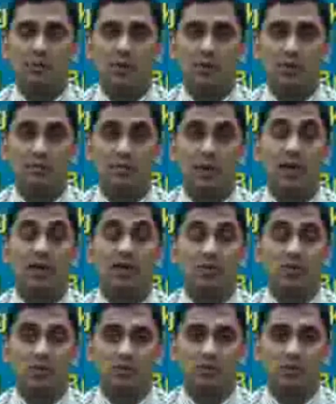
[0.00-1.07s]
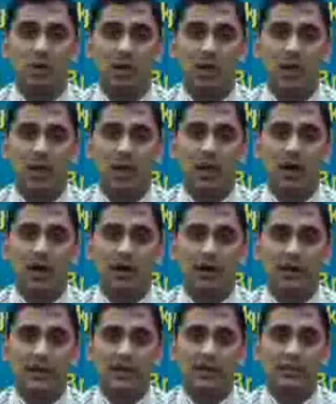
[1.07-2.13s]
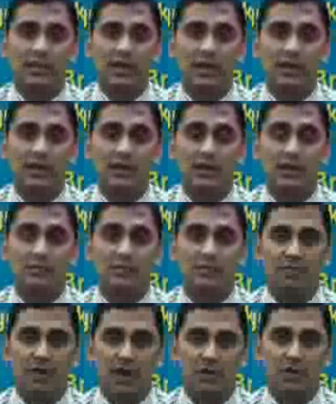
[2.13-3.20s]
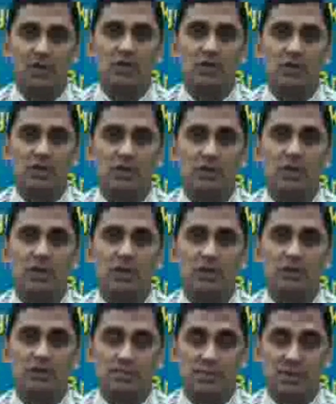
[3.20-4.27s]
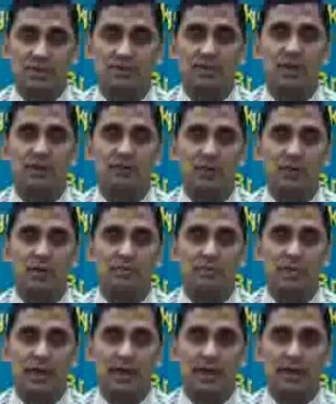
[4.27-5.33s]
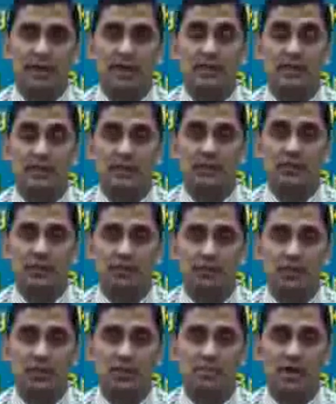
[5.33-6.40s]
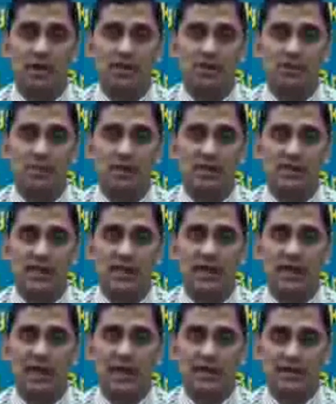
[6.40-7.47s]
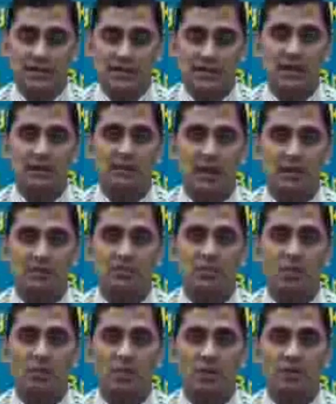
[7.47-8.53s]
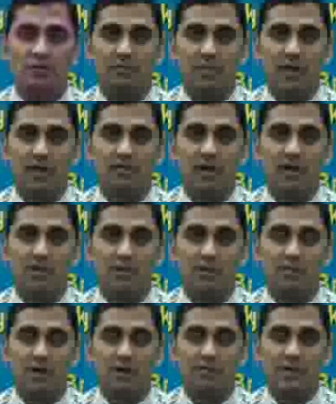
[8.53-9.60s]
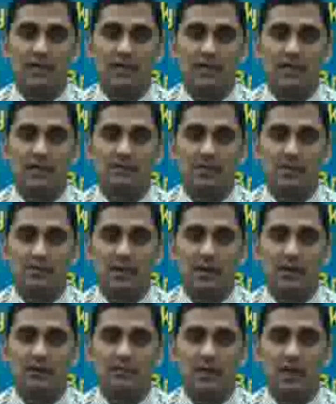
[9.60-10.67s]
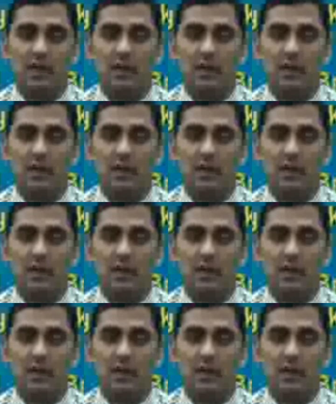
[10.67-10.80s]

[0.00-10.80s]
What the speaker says: about the markets overall, our take is that in terms of valuations, specifically when you compare that against the other emerging market space, at 16 times forward, you're fairly valued from an FY16 perspective.